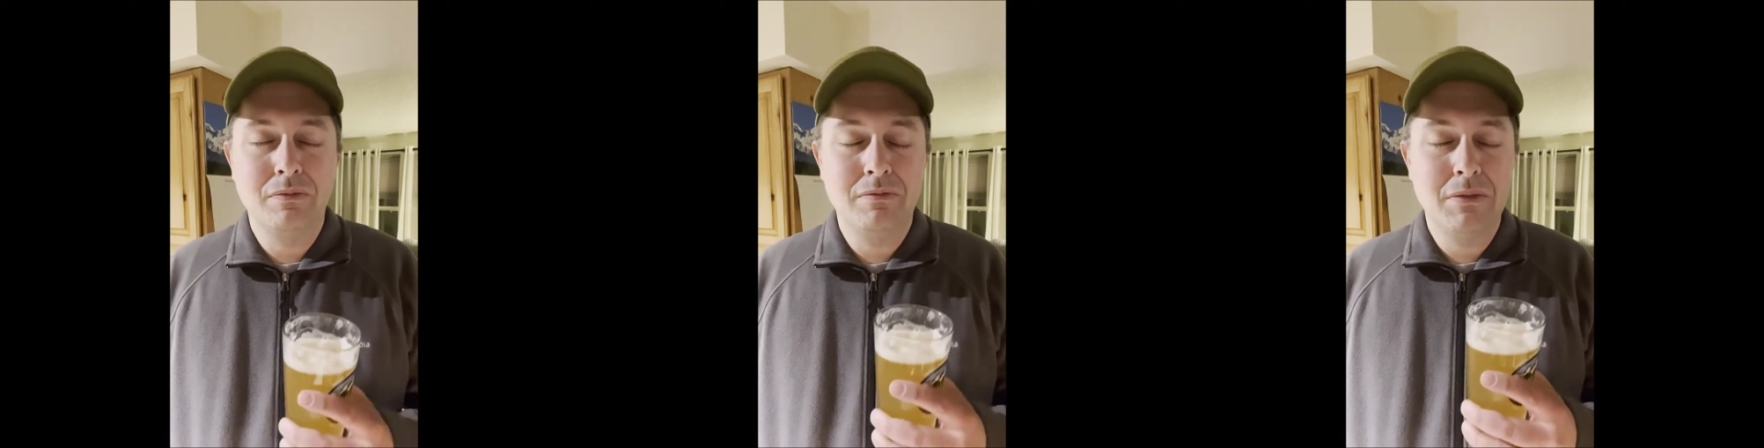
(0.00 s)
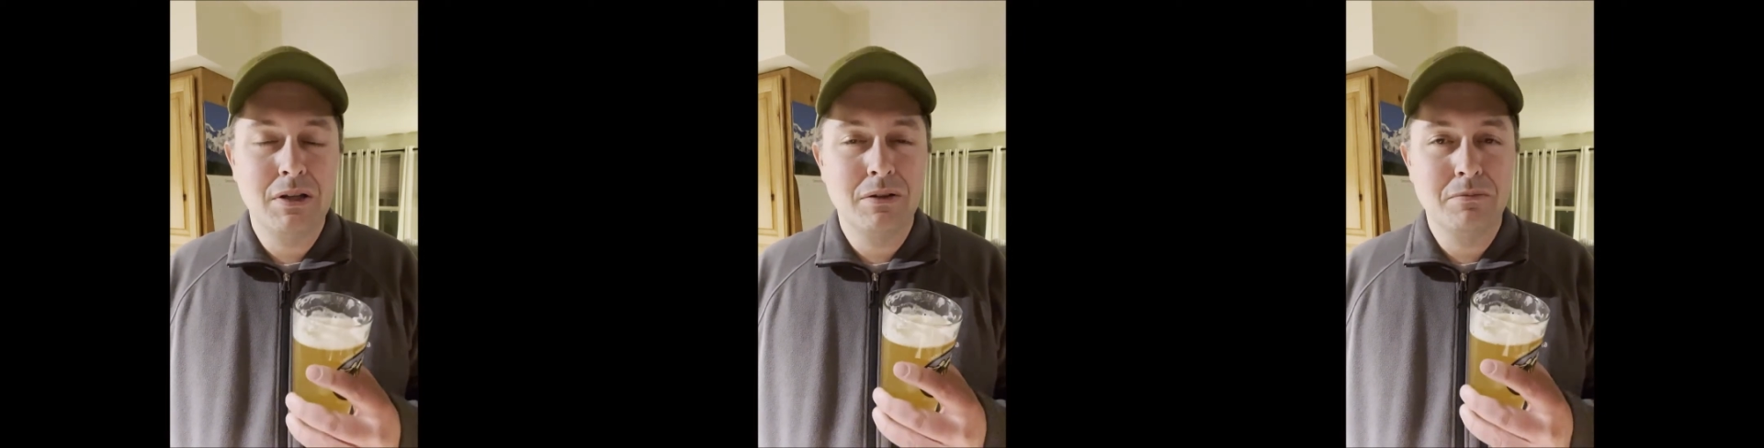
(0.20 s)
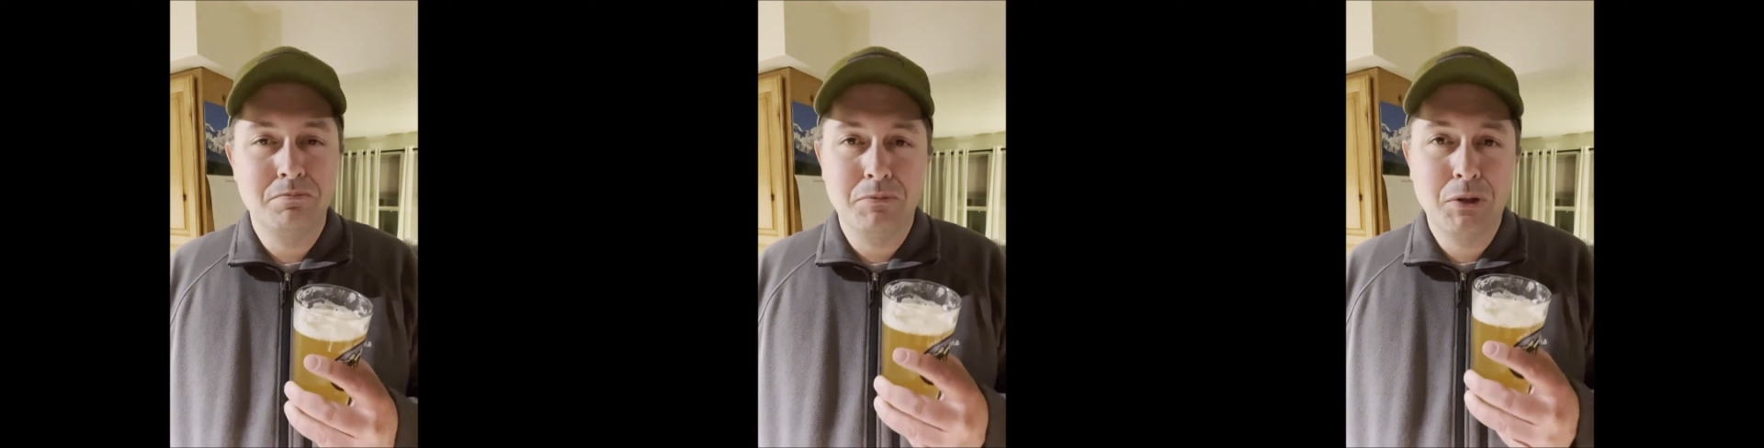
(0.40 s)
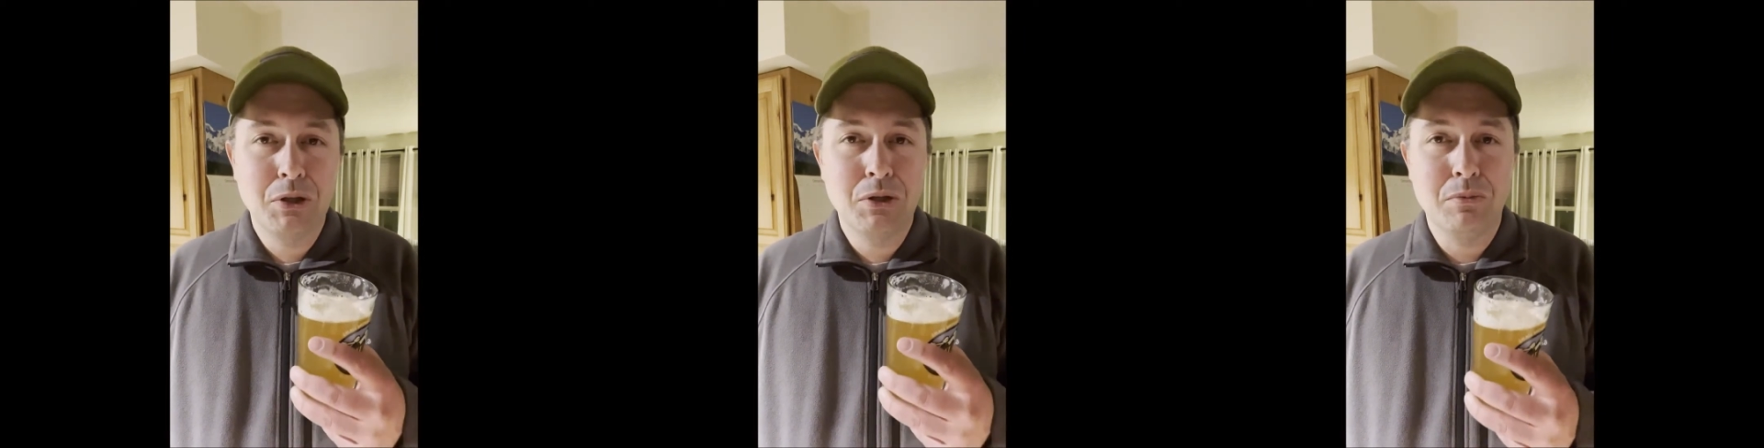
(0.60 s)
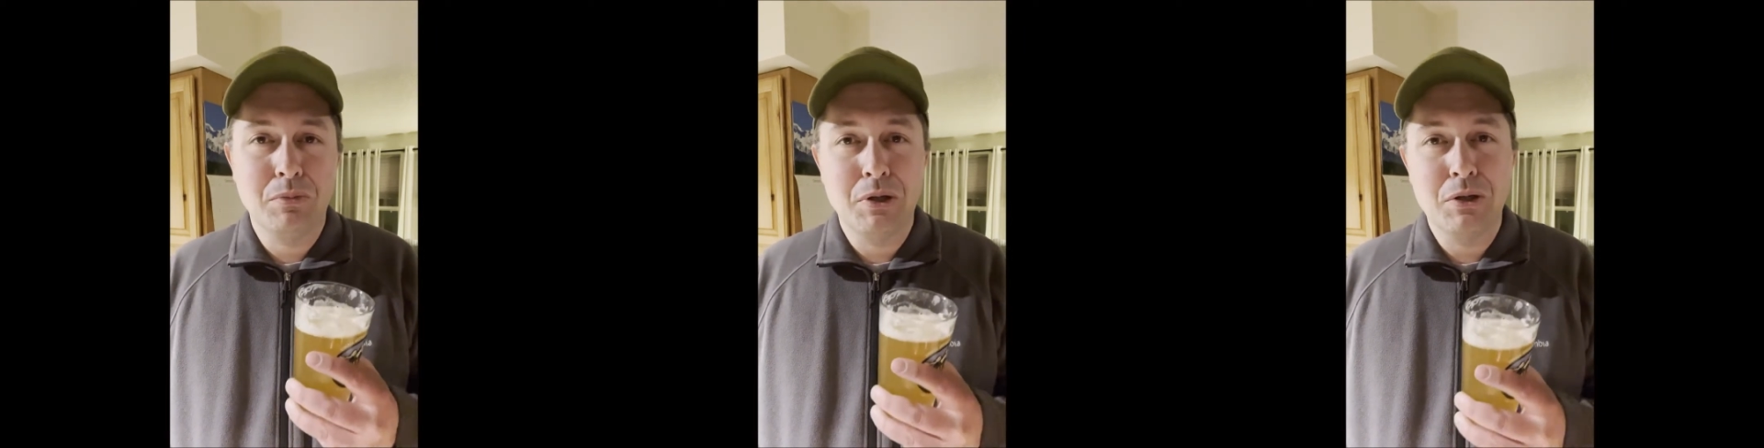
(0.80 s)
they're
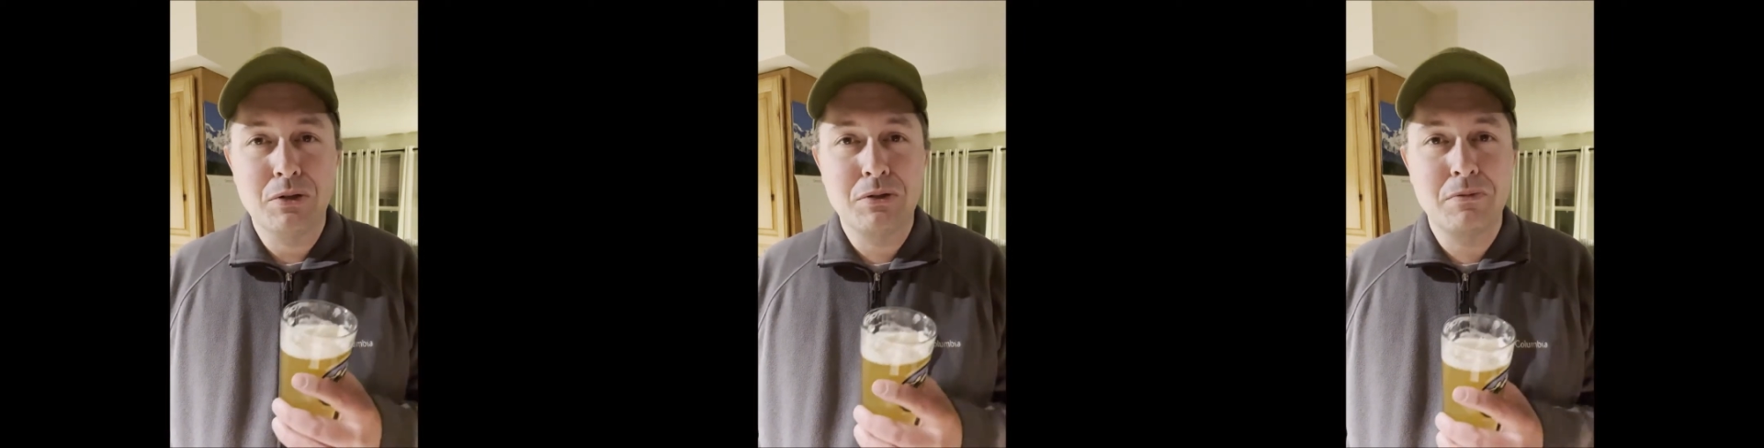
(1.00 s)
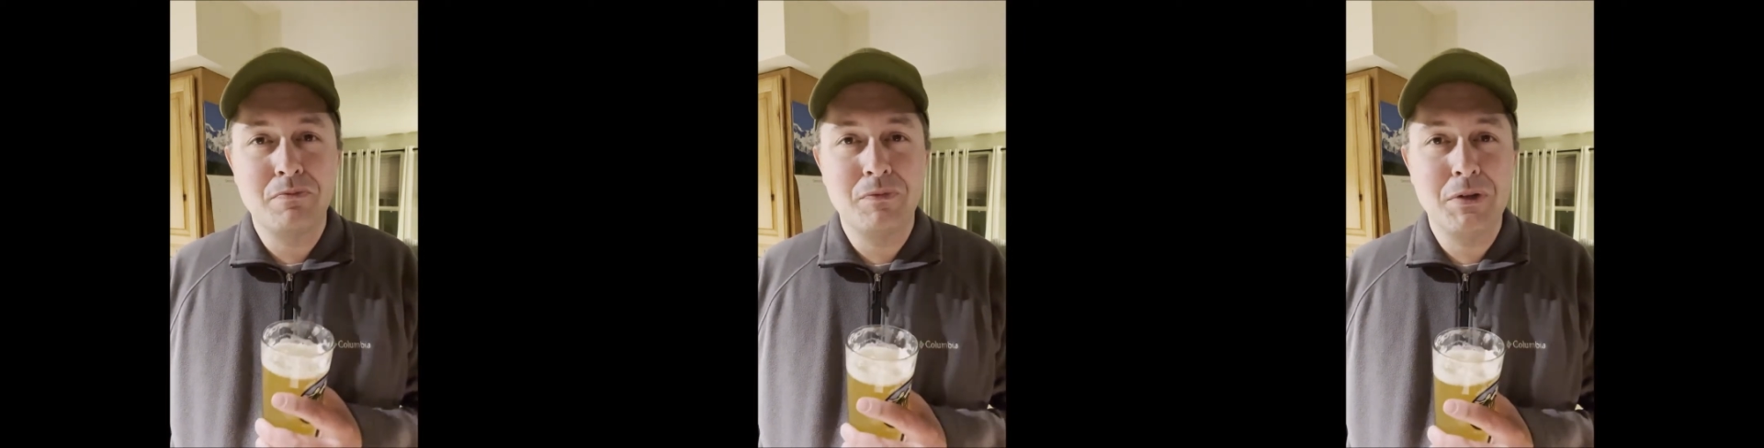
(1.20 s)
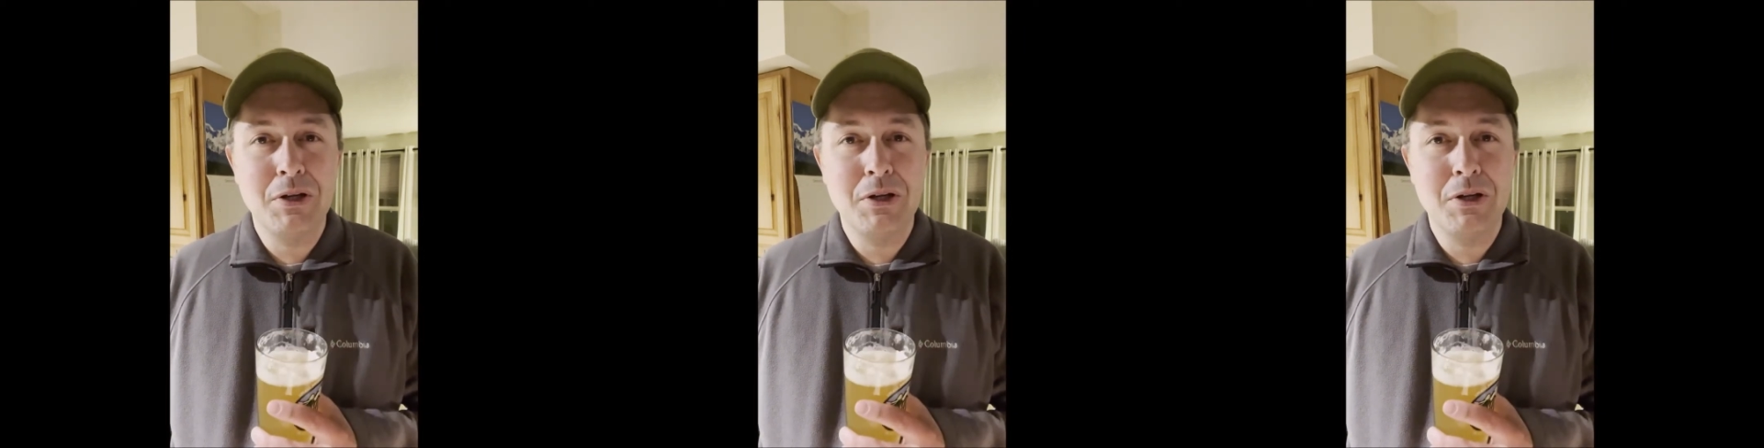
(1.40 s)
good beers.